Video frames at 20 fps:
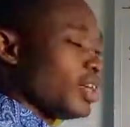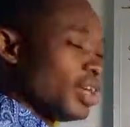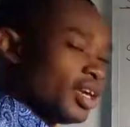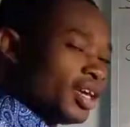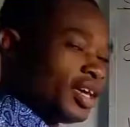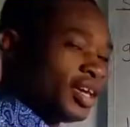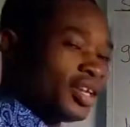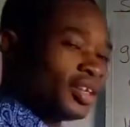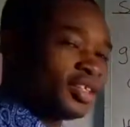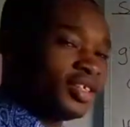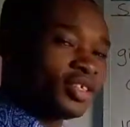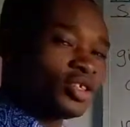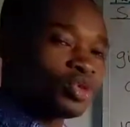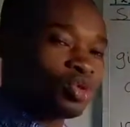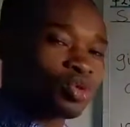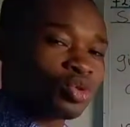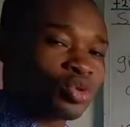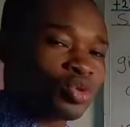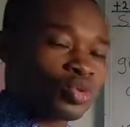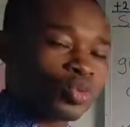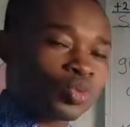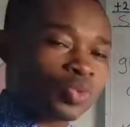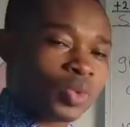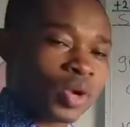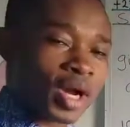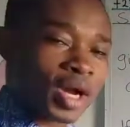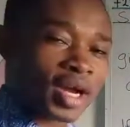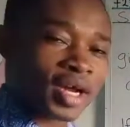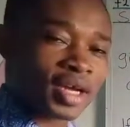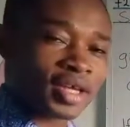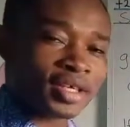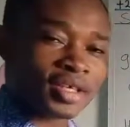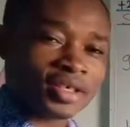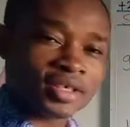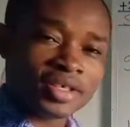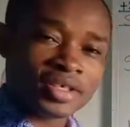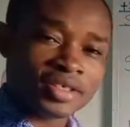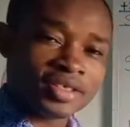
A d2y